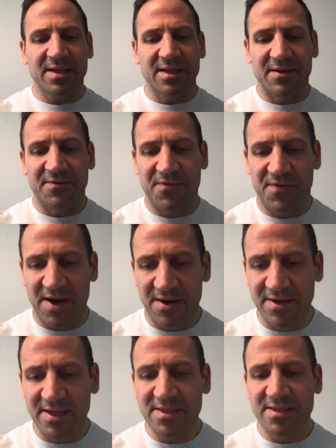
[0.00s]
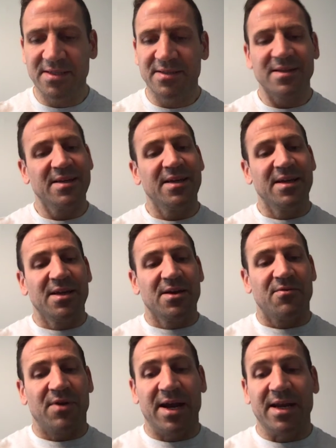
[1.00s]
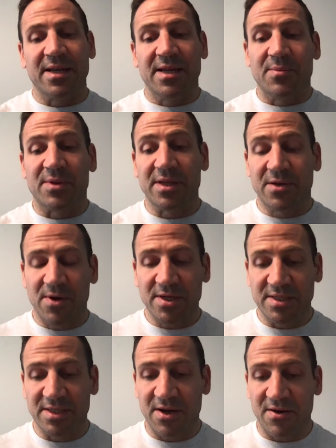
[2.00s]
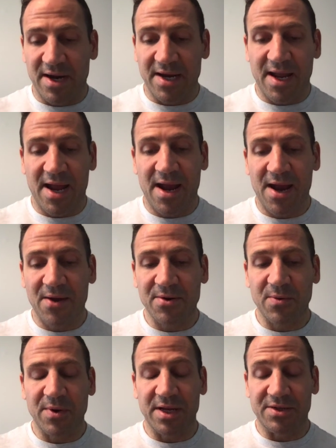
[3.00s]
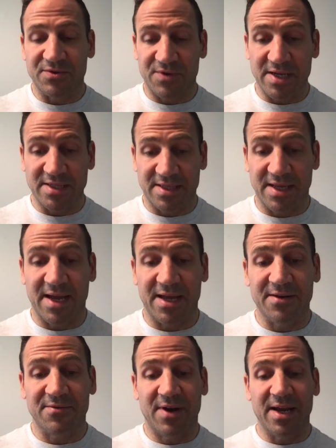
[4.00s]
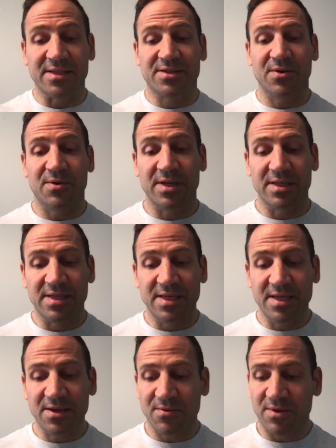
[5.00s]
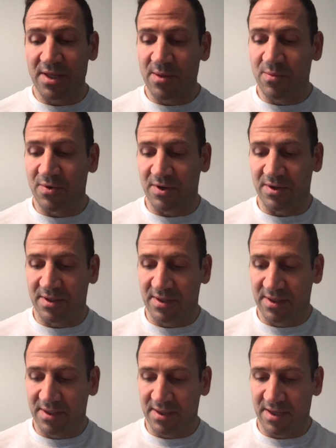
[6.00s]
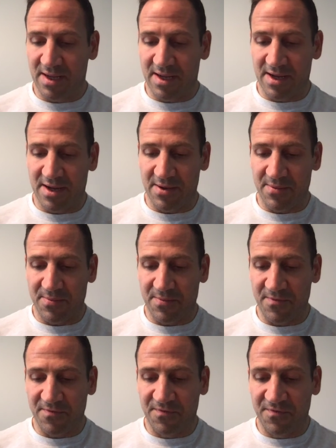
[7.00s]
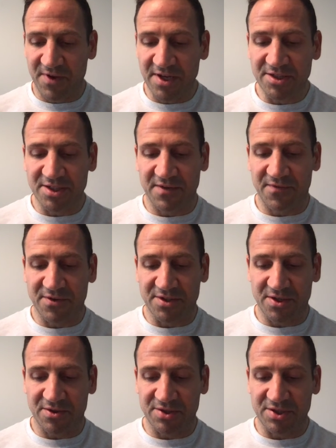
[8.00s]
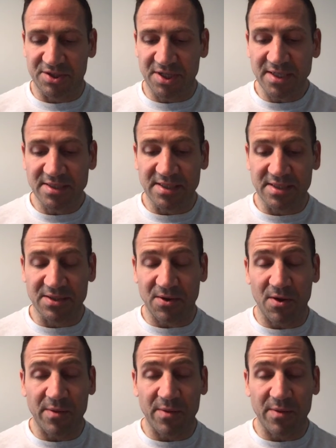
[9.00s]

and fairness, right? Then the question is, all right, how do we address that, right? And so a neoliberal vision for social justice is all